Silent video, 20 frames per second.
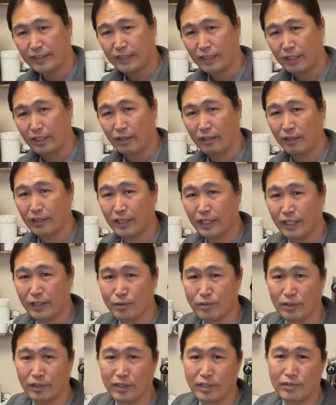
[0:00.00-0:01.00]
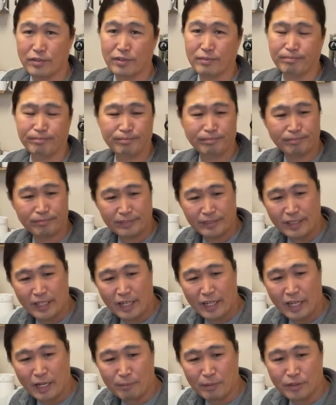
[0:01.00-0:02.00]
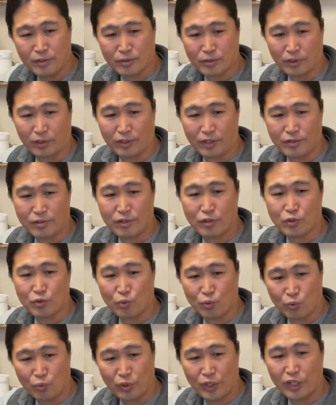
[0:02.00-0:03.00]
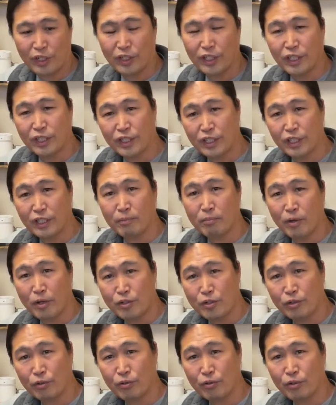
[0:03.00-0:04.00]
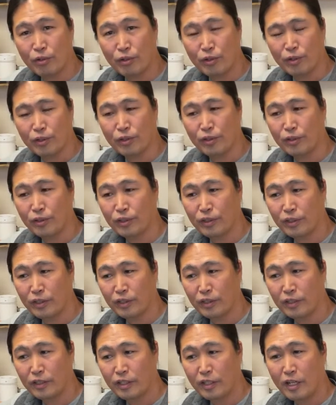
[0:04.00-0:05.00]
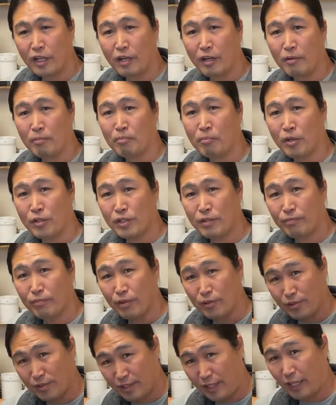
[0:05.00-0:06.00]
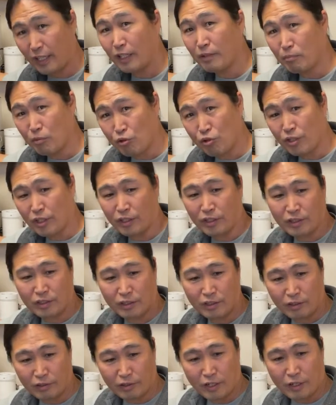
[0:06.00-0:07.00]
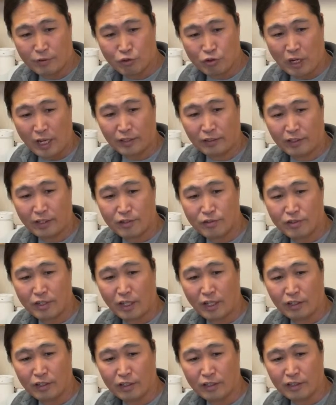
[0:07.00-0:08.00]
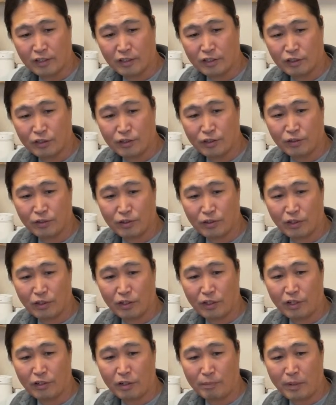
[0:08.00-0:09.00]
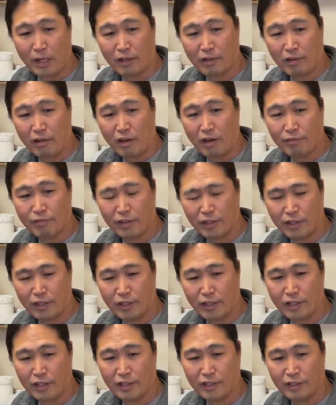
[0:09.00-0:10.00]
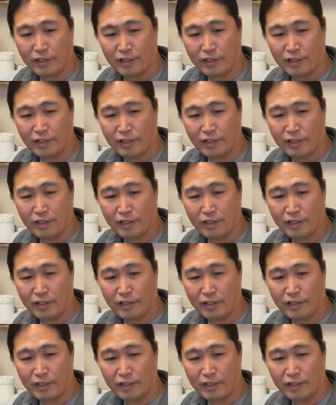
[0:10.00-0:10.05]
uh, again, so this, yeah, I mean, so this is really good motion to, motion for second machine. Okay, John thinks that good to learn about coffee here.